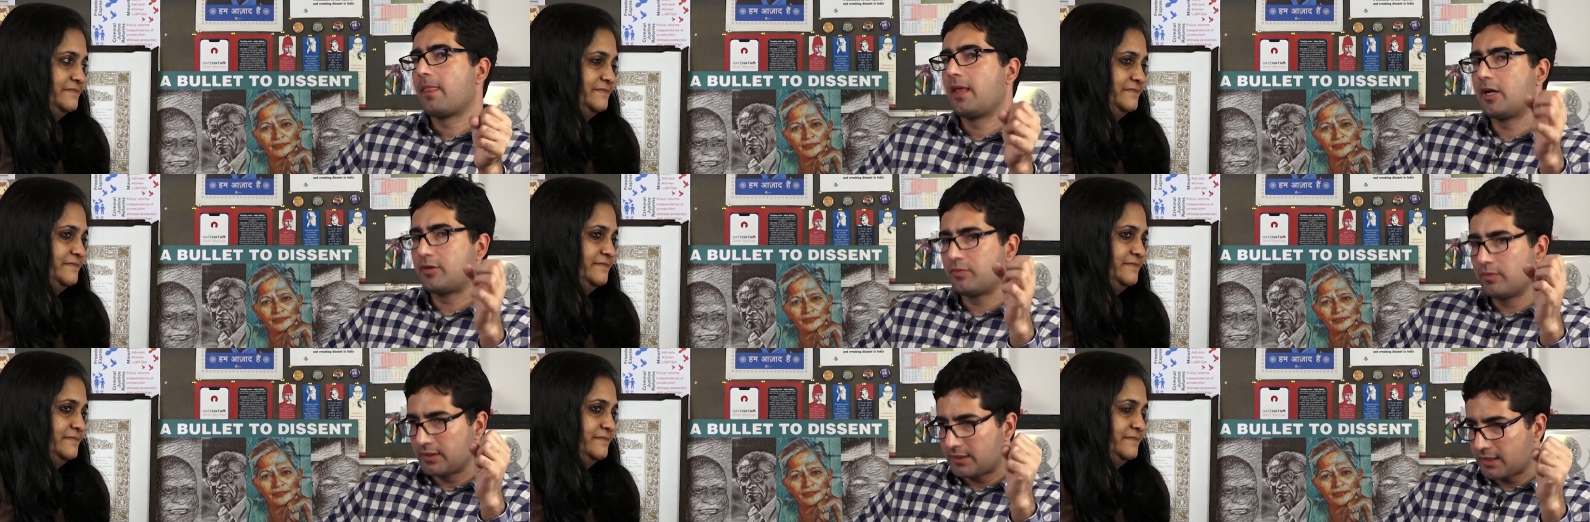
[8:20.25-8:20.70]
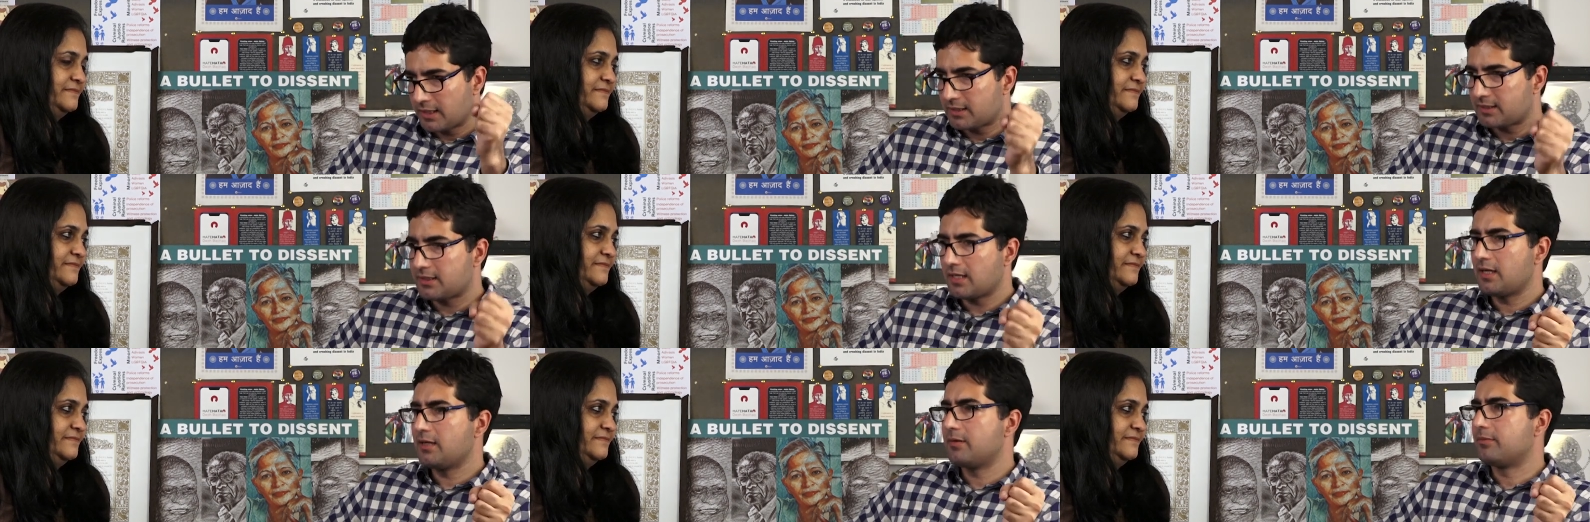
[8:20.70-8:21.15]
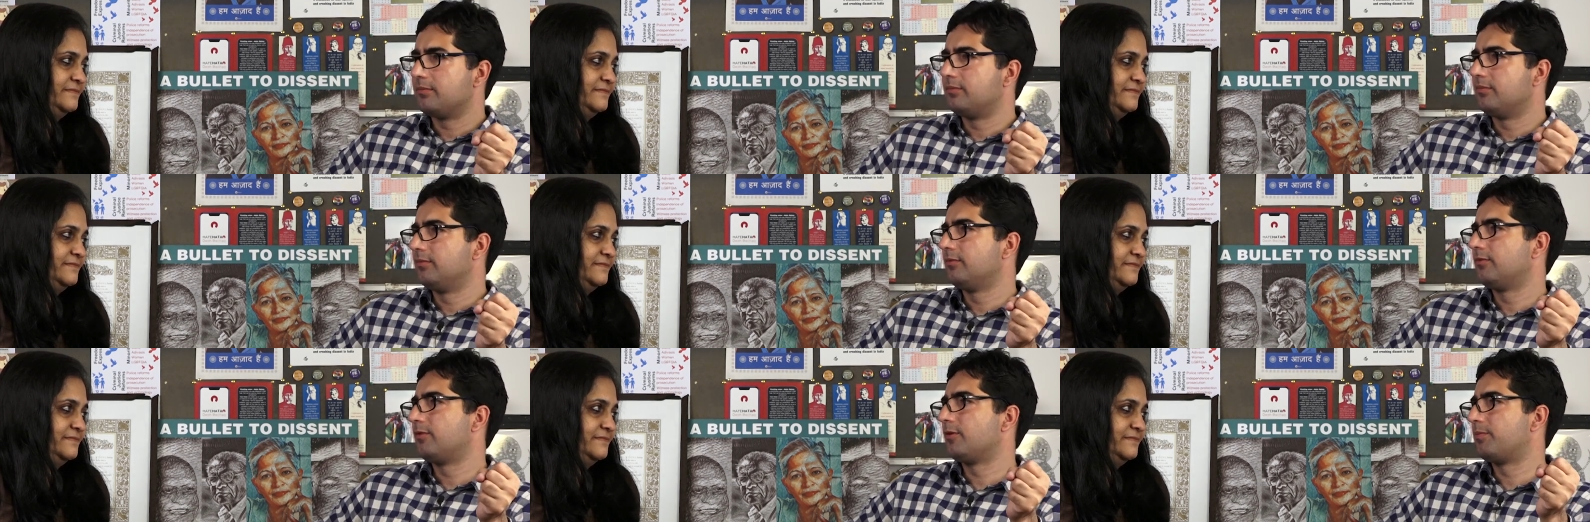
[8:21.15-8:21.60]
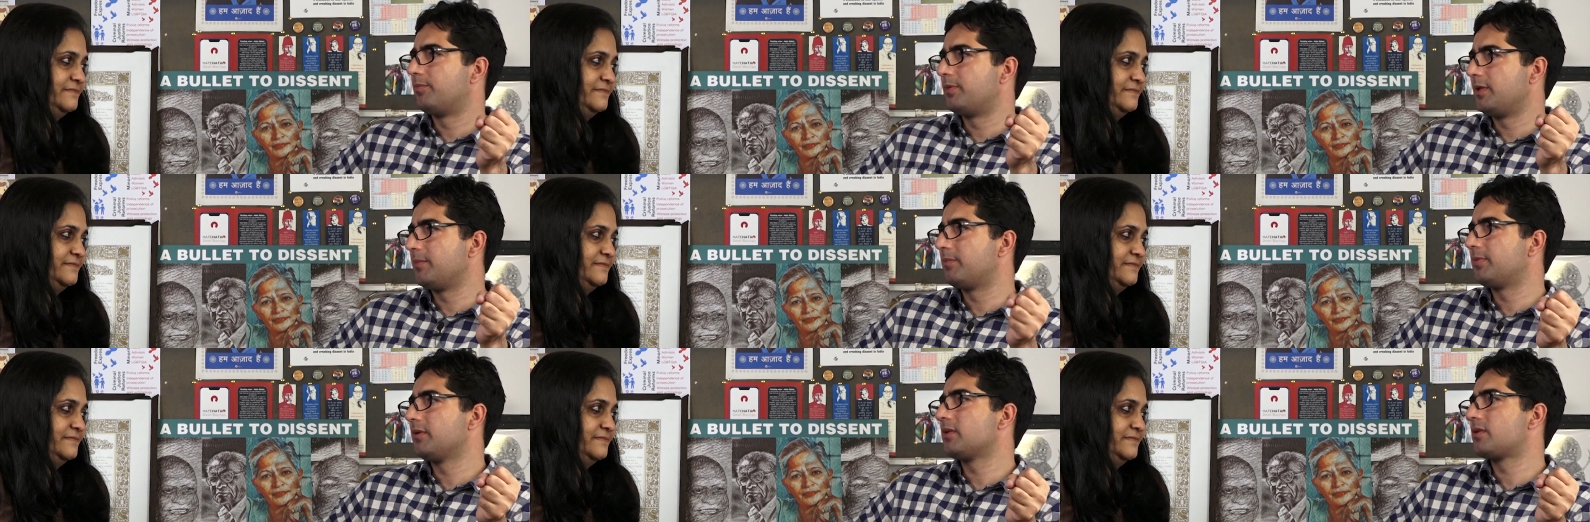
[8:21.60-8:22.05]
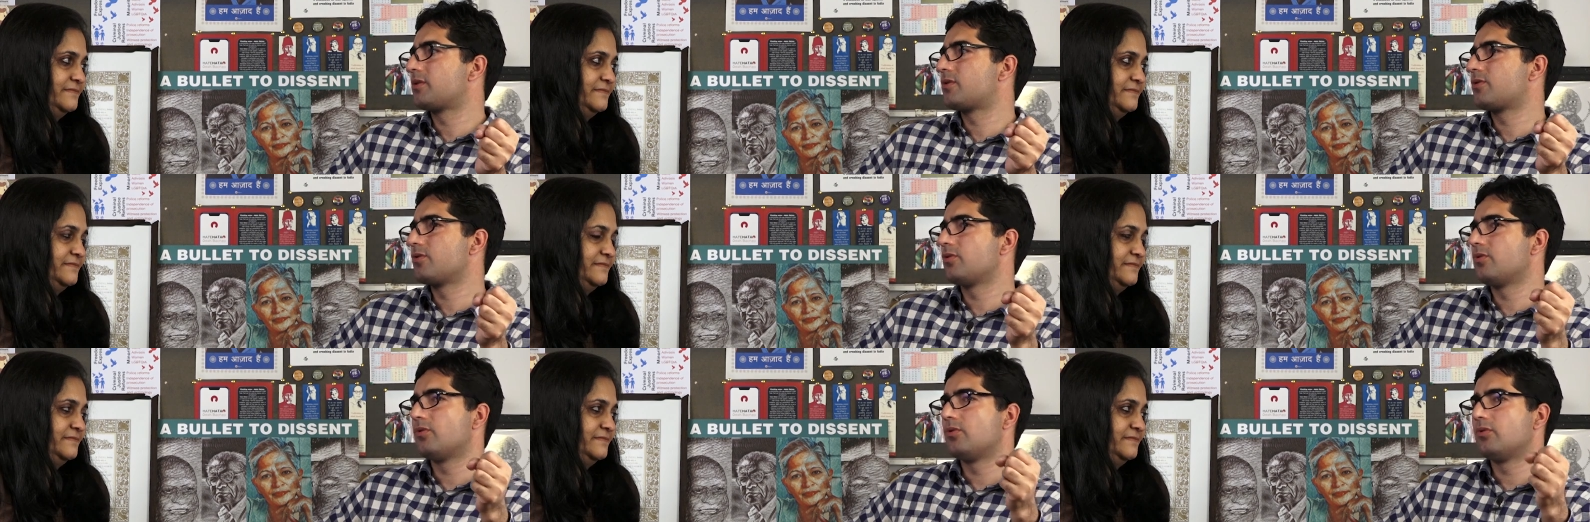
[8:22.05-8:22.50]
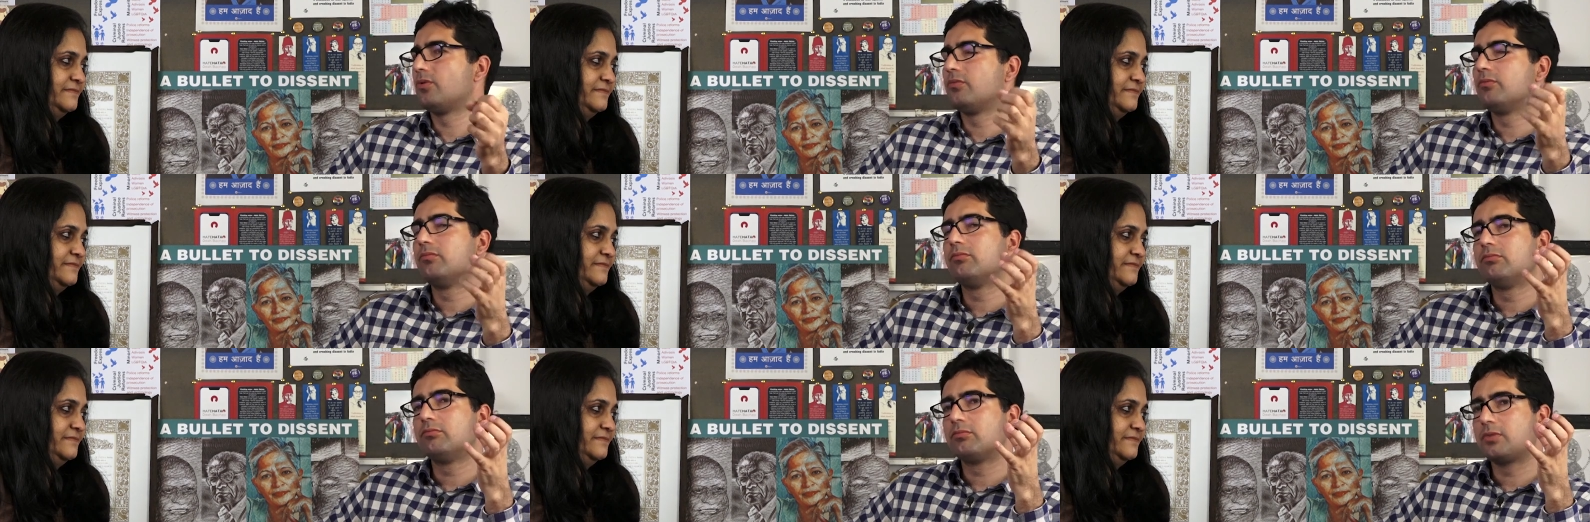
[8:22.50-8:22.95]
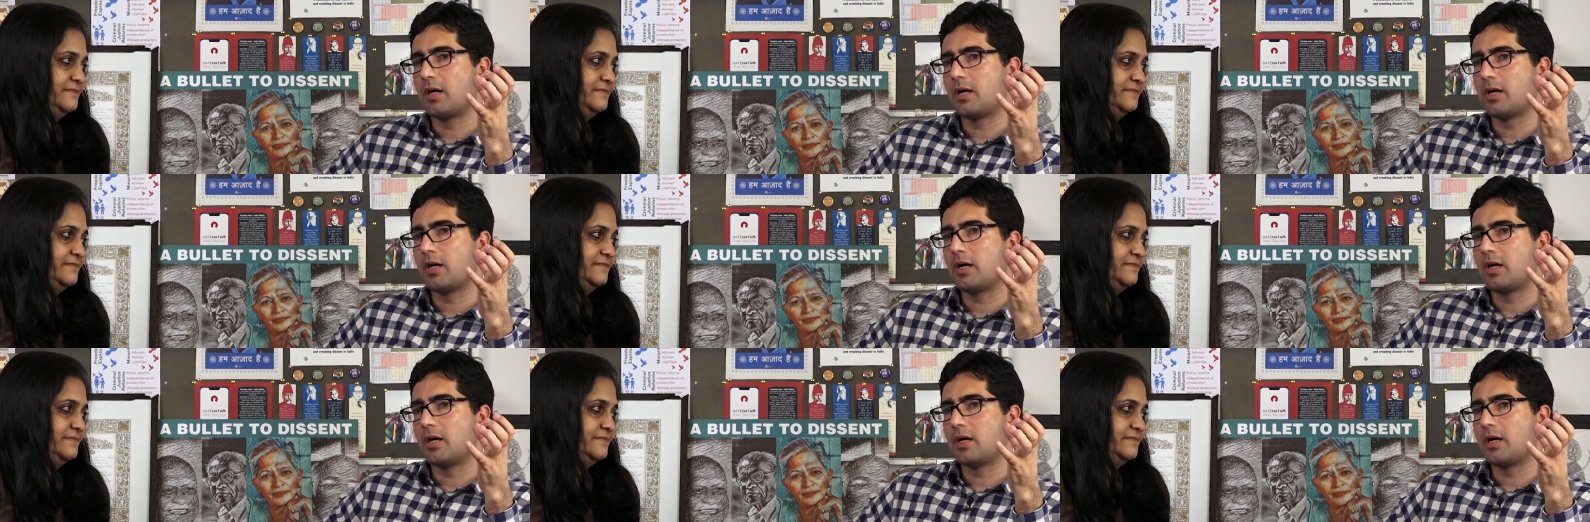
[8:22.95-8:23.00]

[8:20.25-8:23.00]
Speaker 1: It will take time for people to